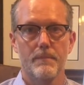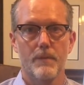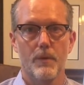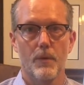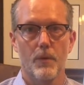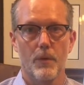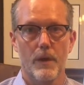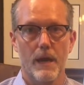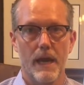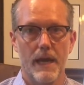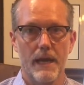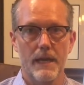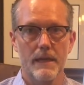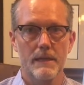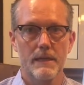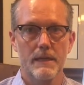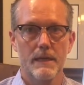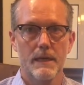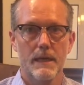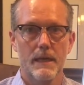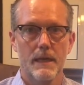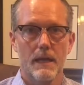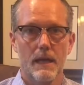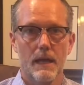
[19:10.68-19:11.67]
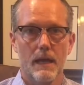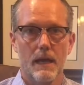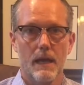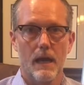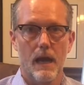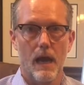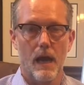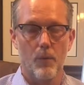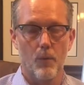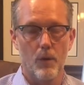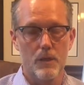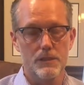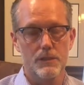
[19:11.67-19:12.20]
Okay?
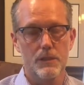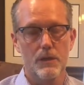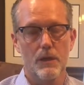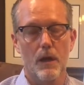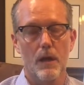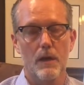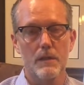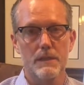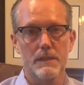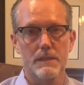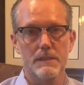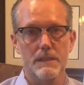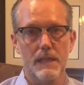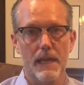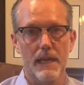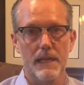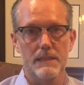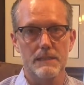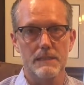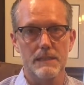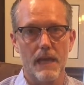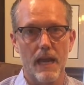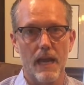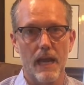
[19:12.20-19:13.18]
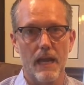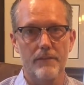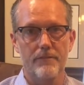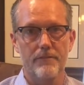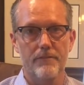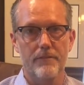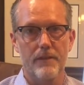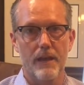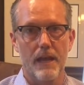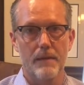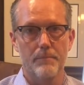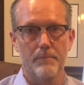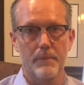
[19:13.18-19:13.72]
I want you all to stay safe
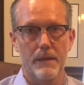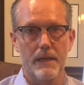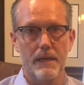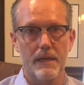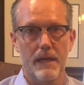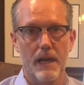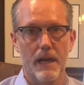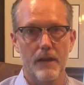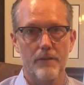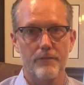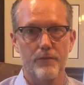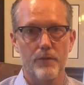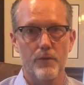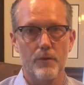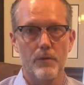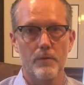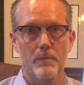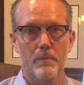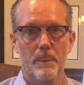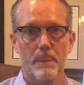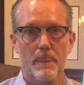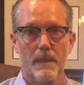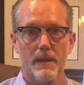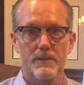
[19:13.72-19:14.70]
and be careful.